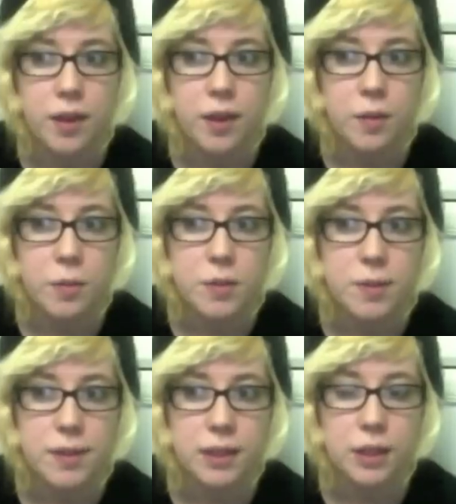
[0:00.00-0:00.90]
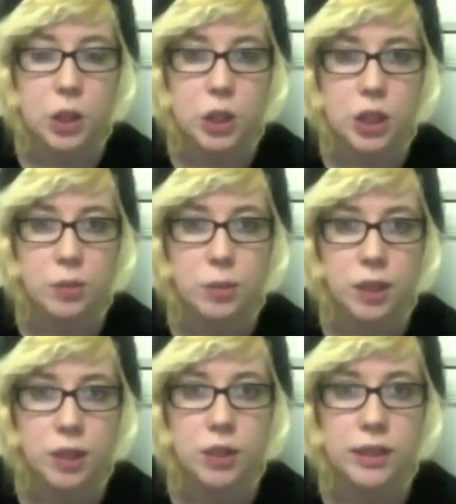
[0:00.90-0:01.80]
I've been spending a lot of time
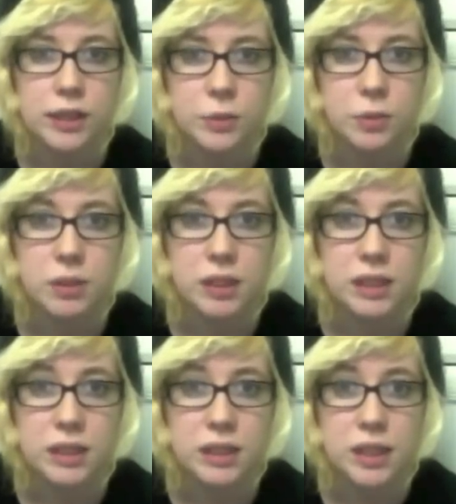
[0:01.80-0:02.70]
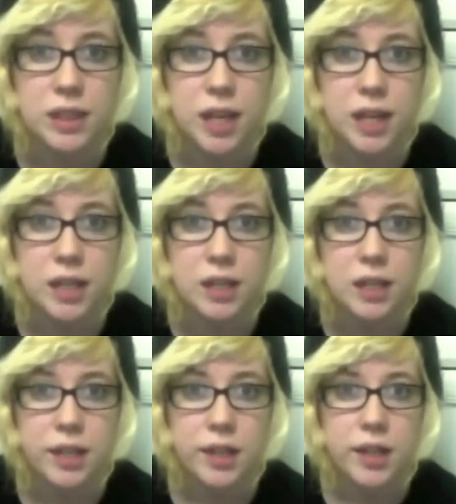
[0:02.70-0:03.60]
working on this one because it's going to take
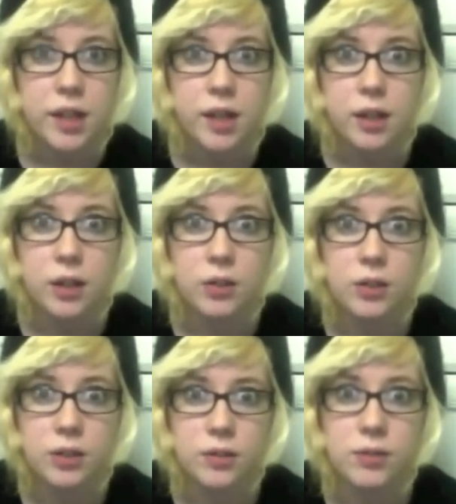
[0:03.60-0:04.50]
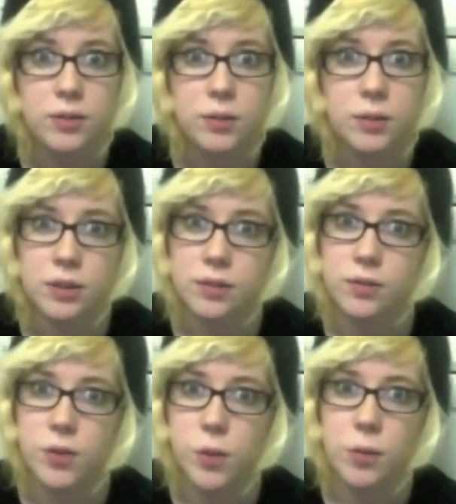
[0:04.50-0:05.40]
a lot of sort of
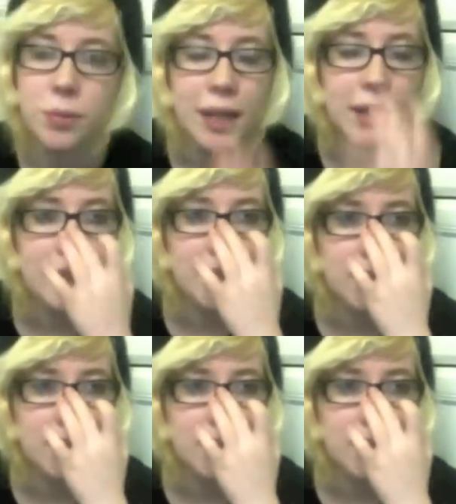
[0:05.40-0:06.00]
forward planning.